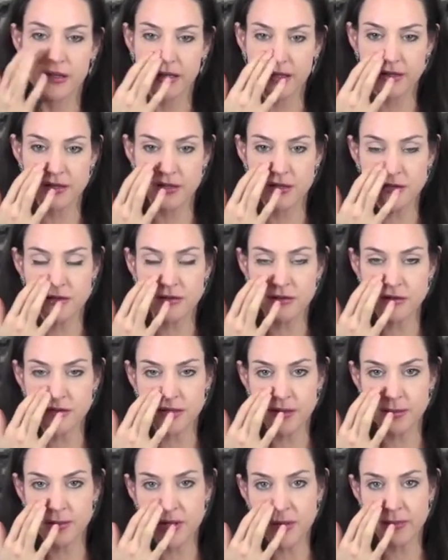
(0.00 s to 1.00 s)
I choose
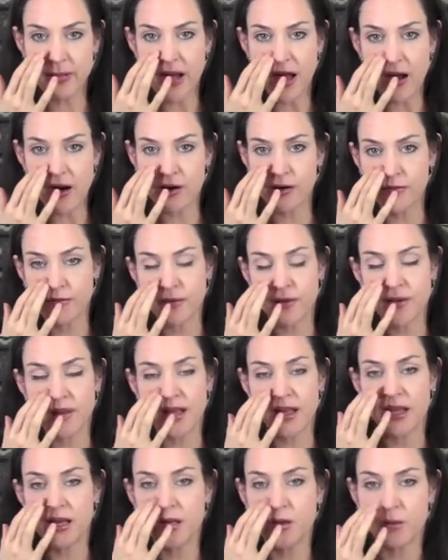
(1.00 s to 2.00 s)
to be powerful
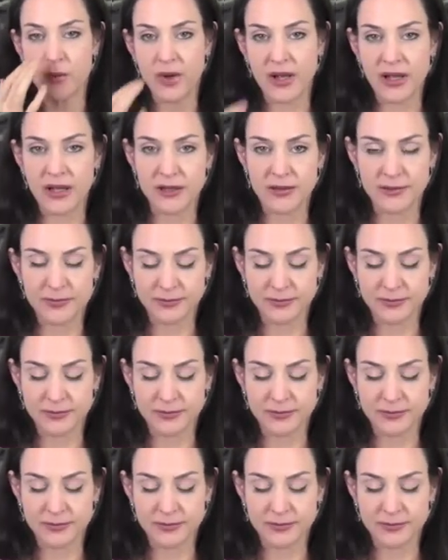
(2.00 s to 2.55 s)
anyway.